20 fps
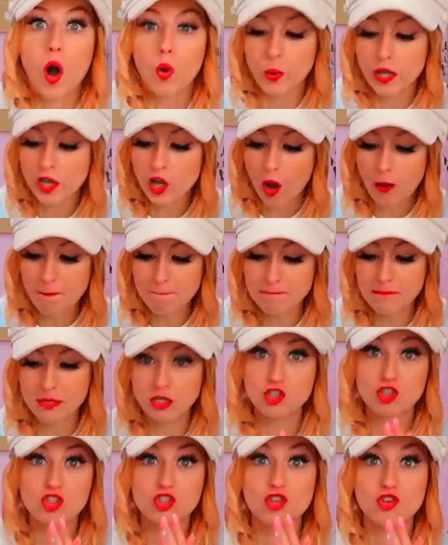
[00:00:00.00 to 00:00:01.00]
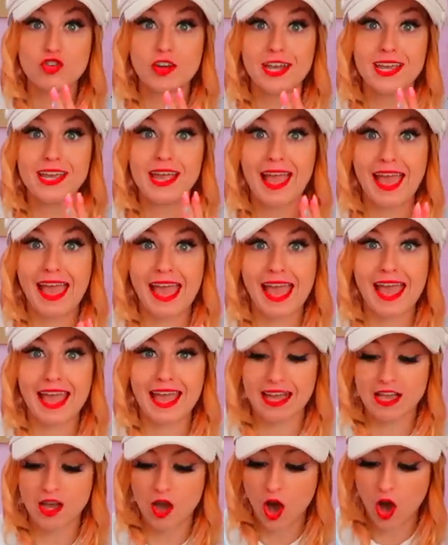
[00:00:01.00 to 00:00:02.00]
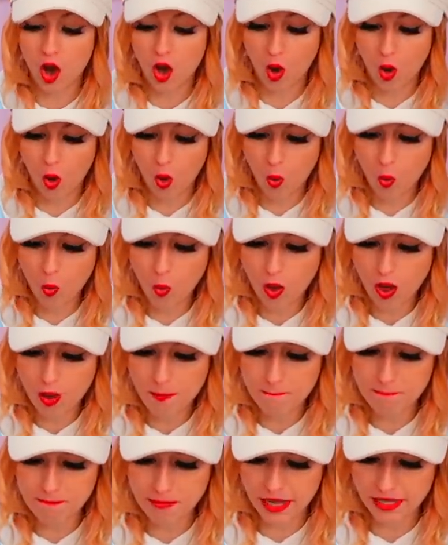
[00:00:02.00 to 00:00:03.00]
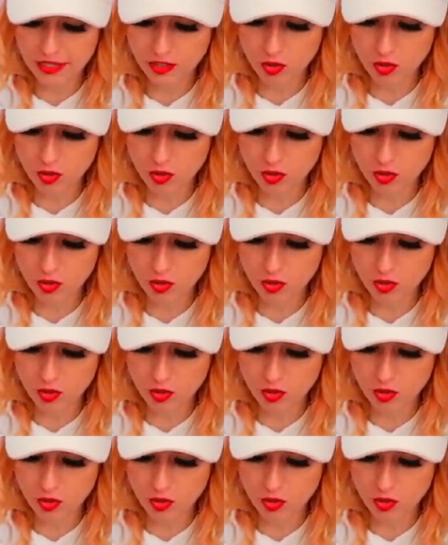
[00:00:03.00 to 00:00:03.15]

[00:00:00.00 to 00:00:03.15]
We got a mystery egg. Oh my